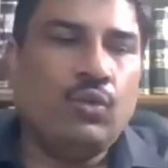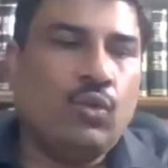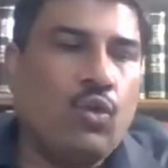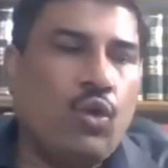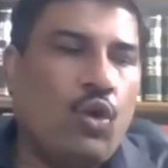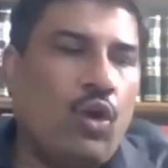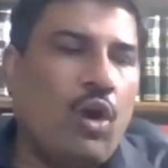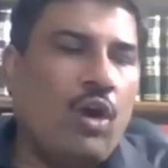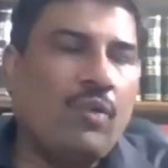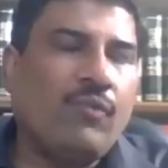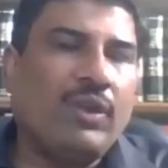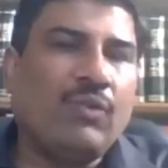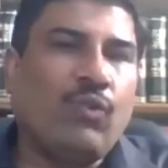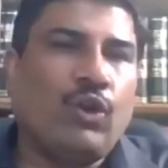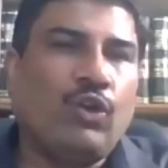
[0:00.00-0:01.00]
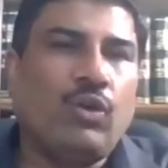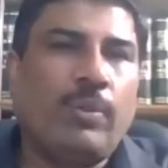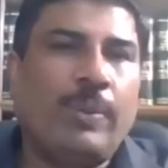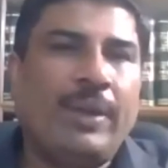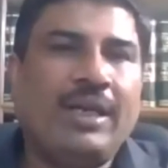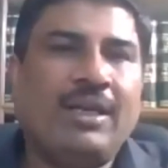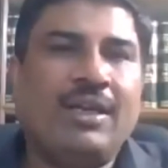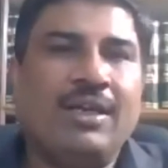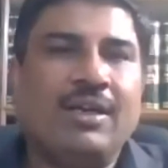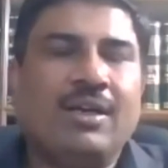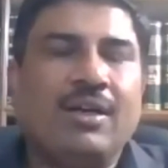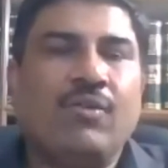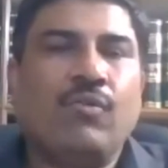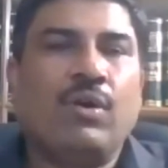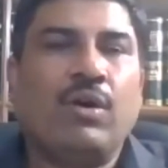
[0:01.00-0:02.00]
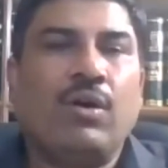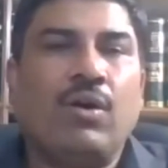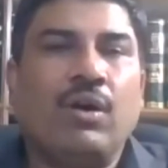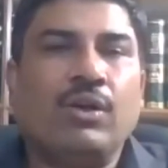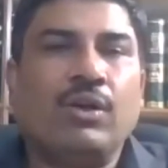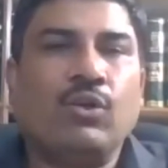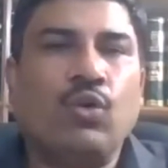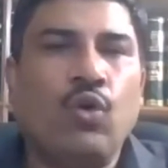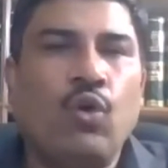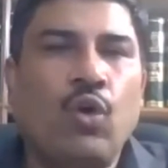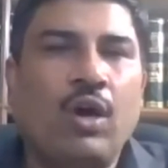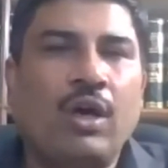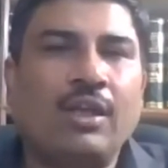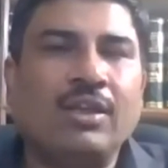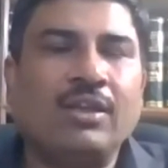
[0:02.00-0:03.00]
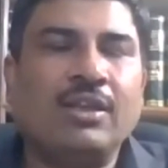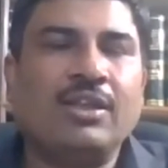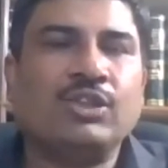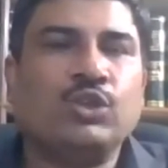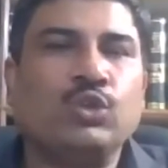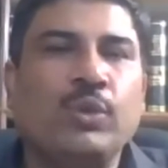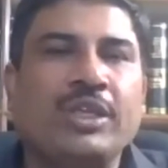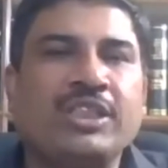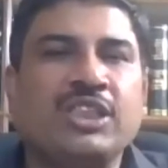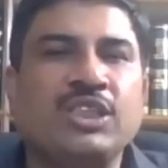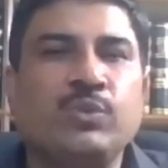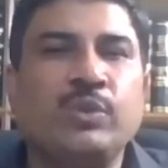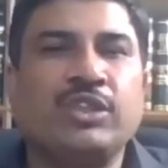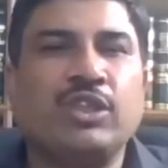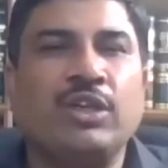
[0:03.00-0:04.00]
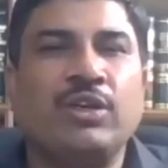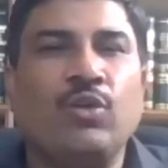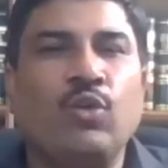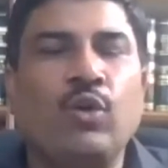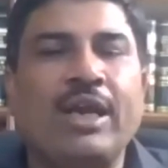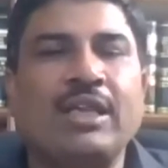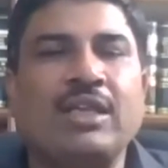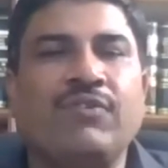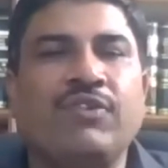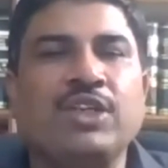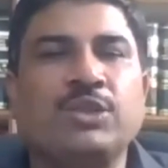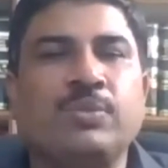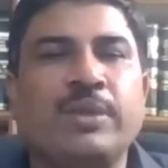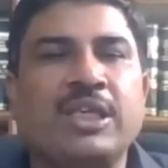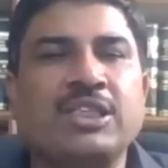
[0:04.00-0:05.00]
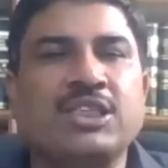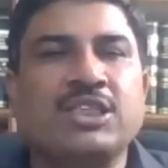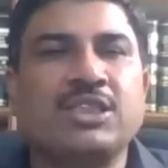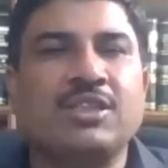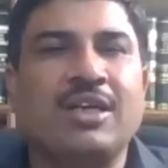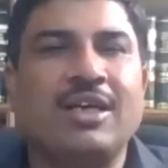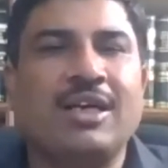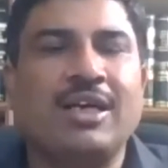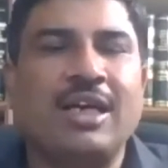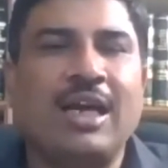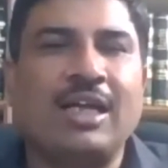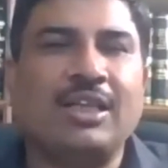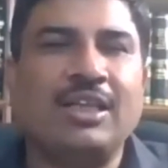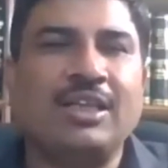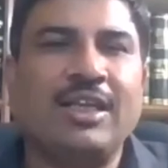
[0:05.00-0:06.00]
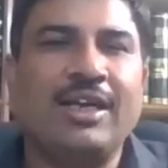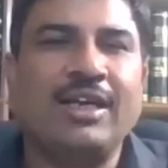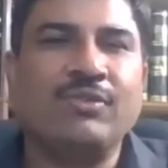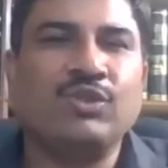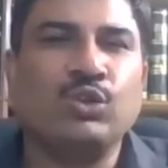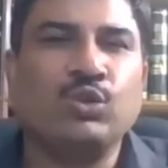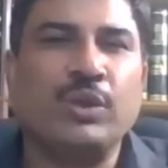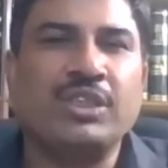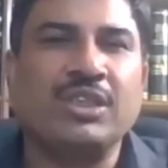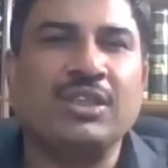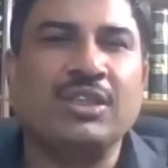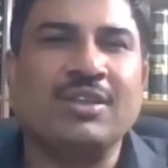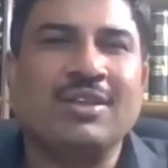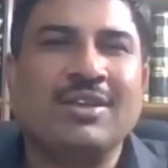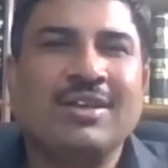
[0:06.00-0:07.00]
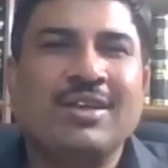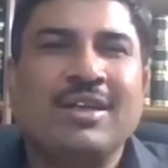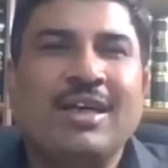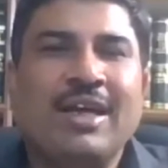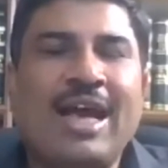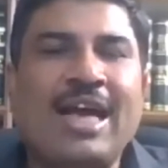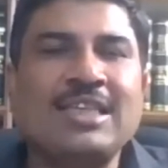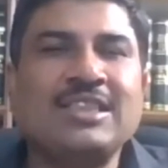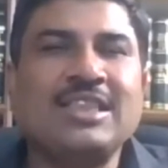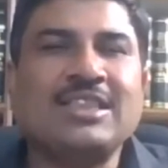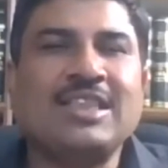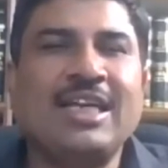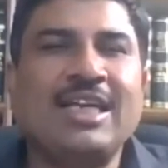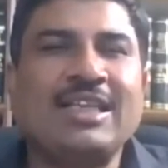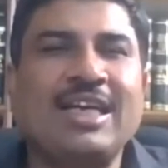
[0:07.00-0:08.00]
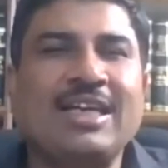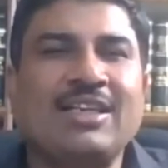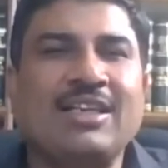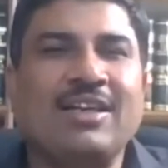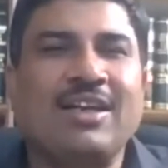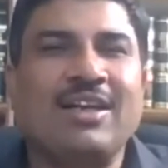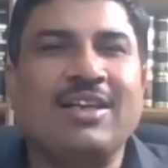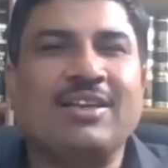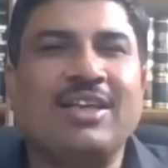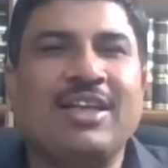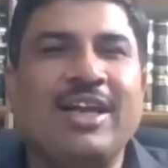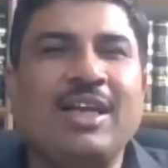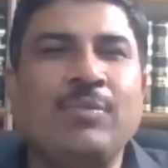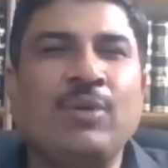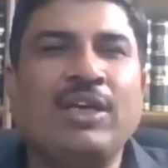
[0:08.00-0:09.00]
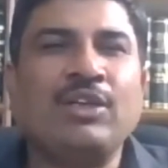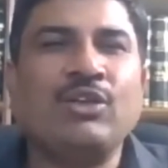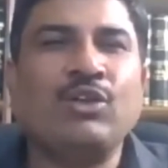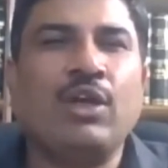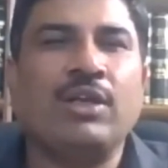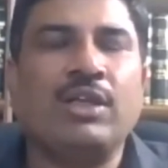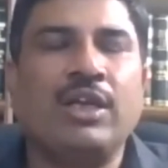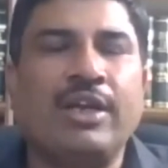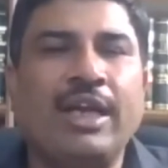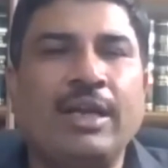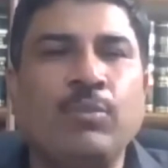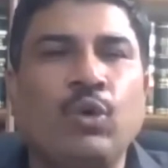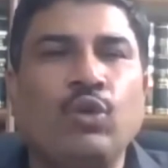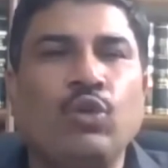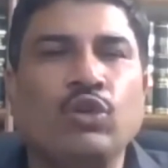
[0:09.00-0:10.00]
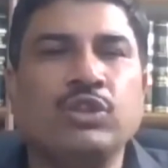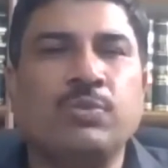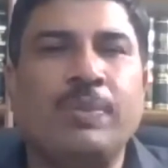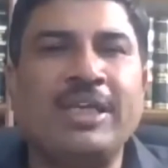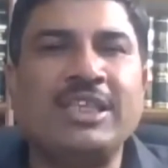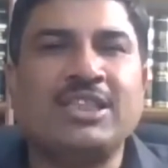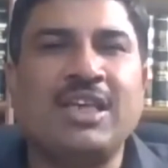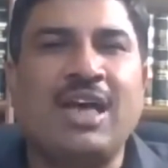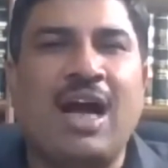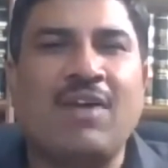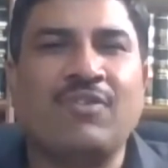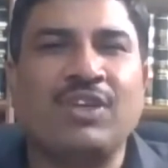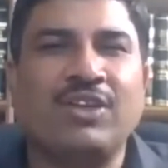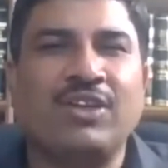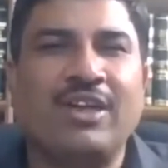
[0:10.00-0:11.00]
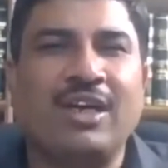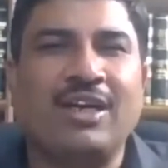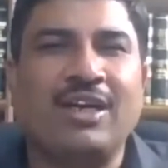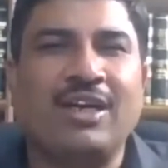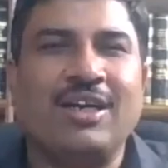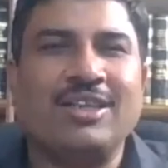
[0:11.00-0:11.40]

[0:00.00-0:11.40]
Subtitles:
to go on with what you commit, to go on the situation which can look at the first brush at the negative situation. As they say that the rainbow looks best after the